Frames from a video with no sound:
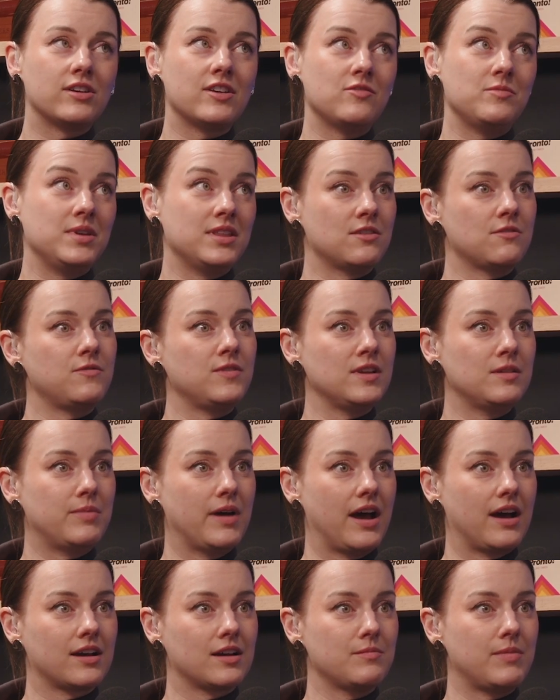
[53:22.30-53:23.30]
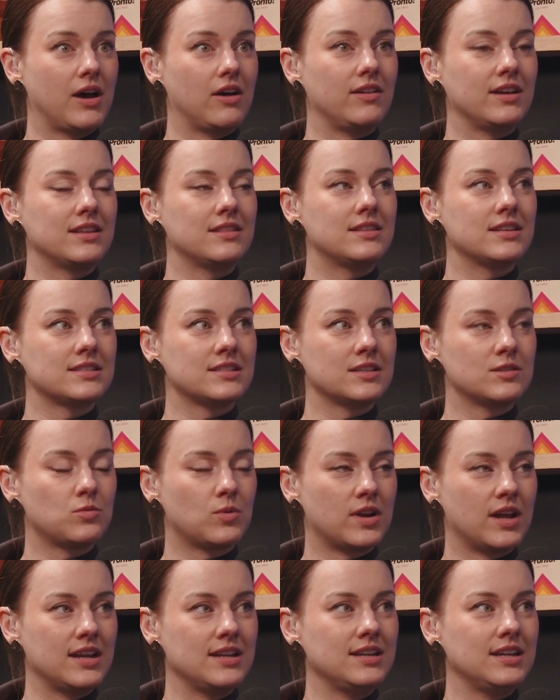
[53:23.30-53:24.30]
give me the feedback about like, this is
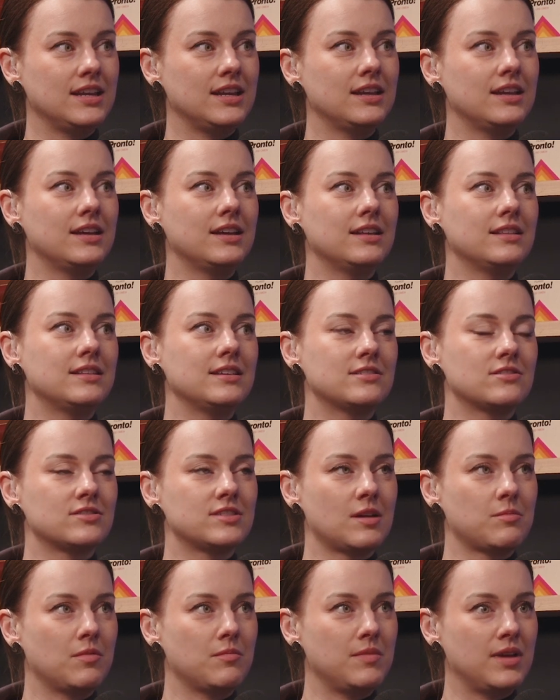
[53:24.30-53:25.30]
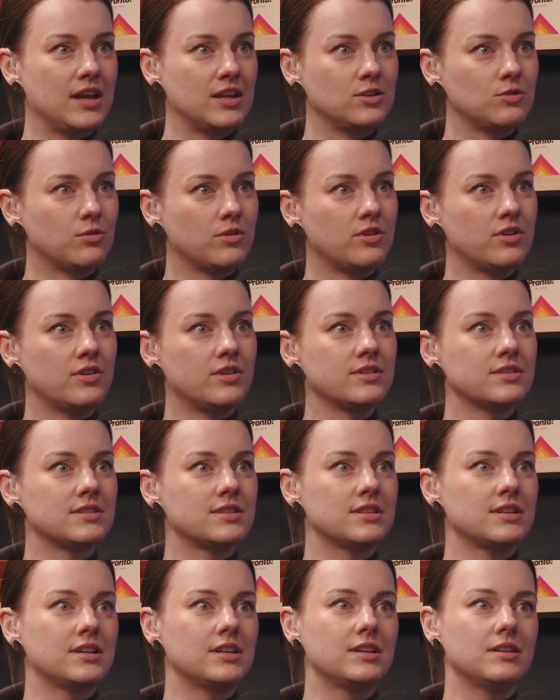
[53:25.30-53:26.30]
what I need. These are the type of manuals,
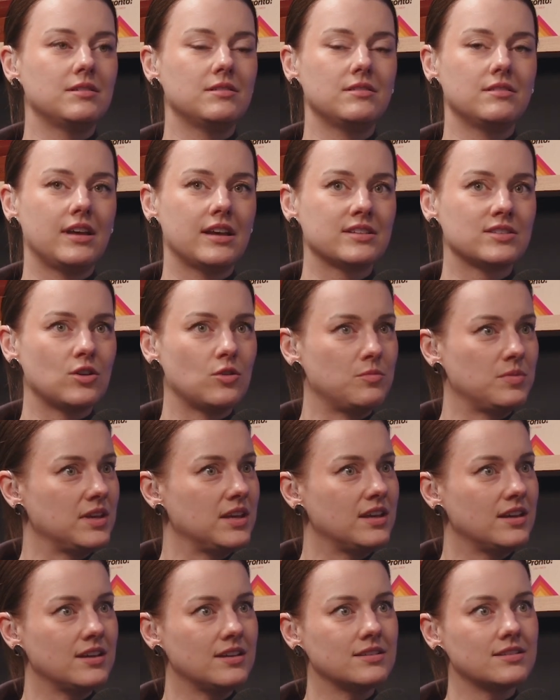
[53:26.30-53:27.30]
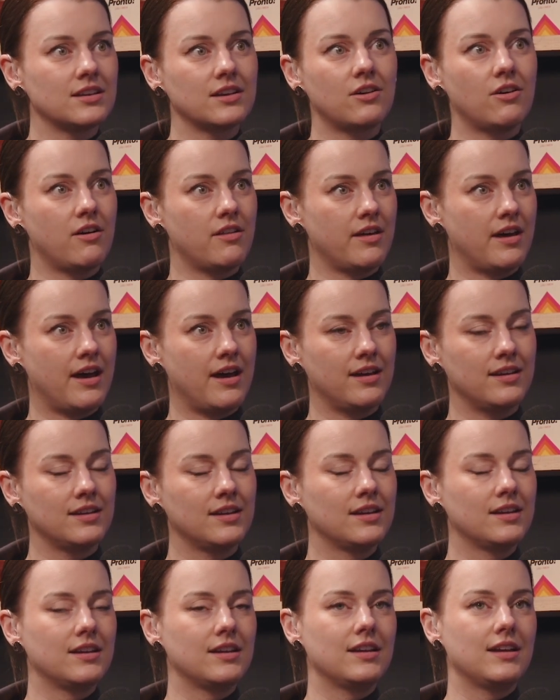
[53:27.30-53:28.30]
the SOPs, like all that.
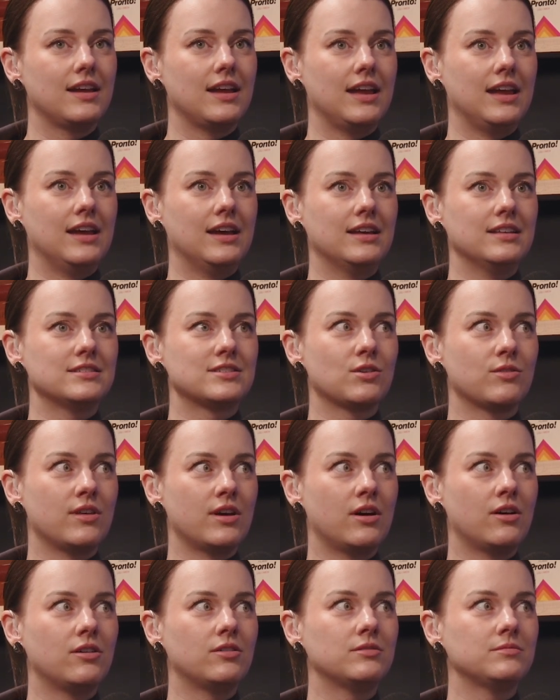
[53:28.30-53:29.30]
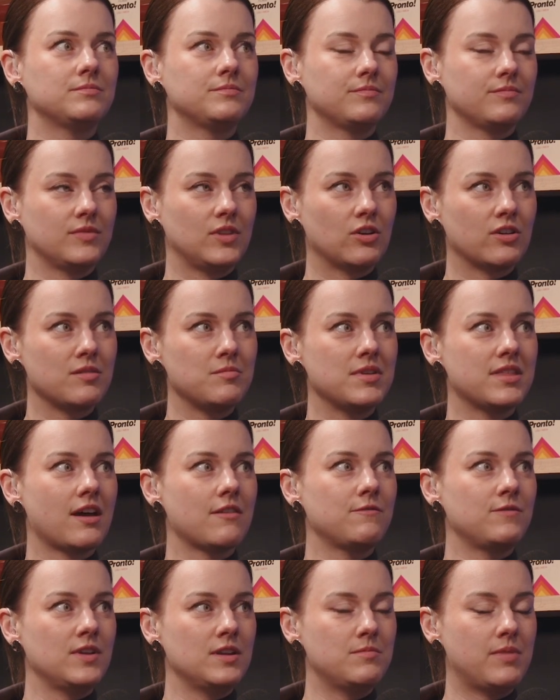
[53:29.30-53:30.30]
And so they'll give me
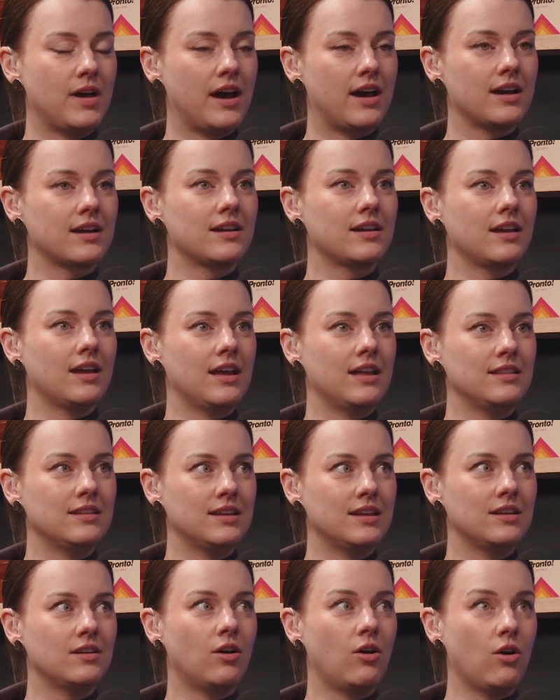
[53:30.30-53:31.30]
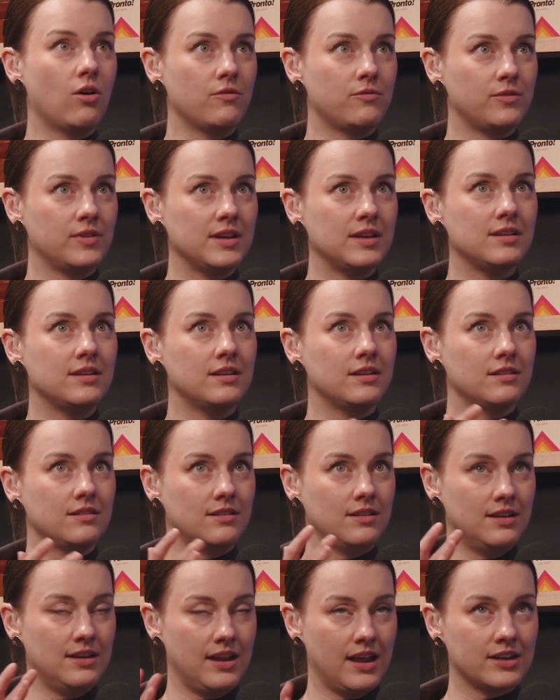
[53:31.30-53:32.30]
that feedback. And then hopefully
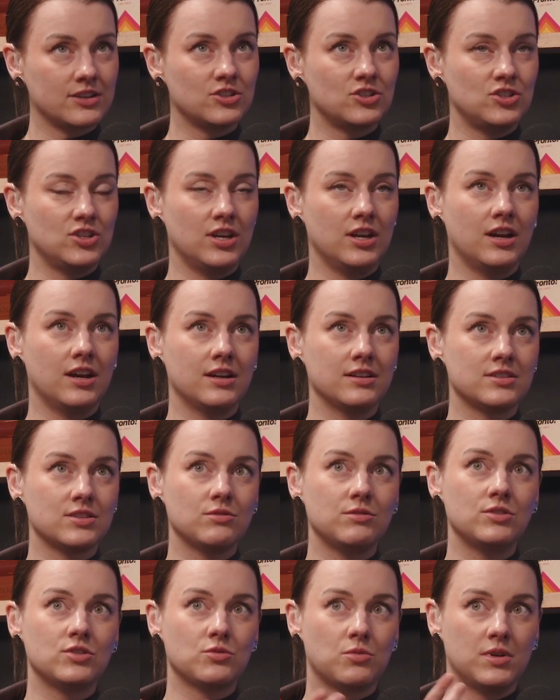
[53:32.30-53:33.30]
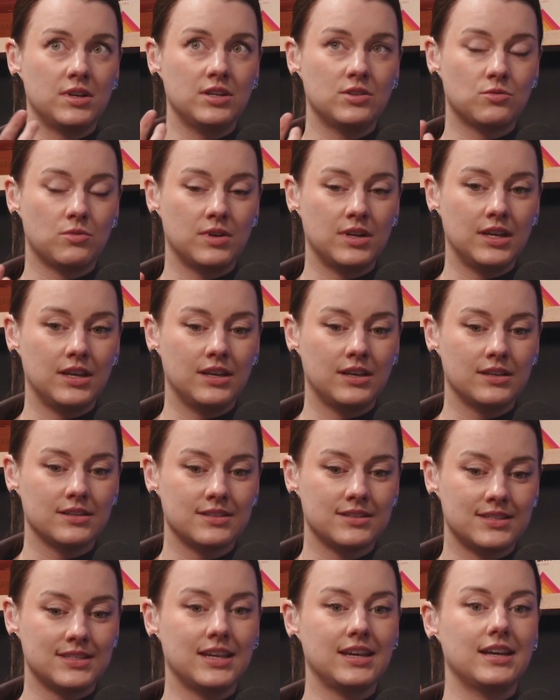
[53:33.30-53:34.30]
next year, so in
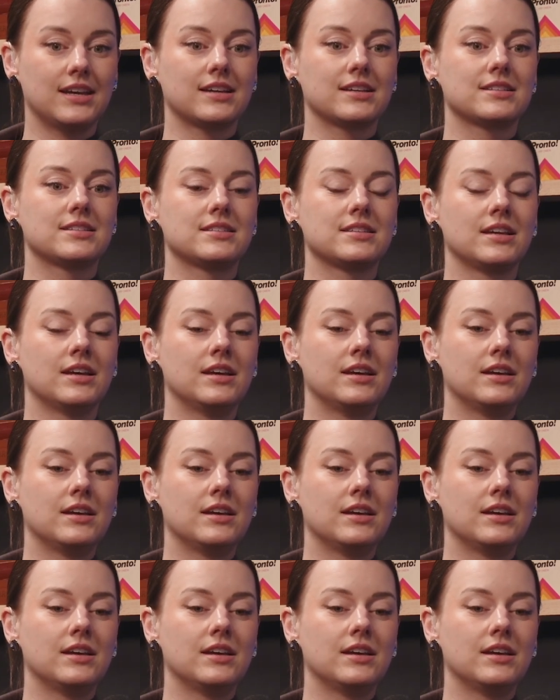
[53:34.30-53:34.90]
2026,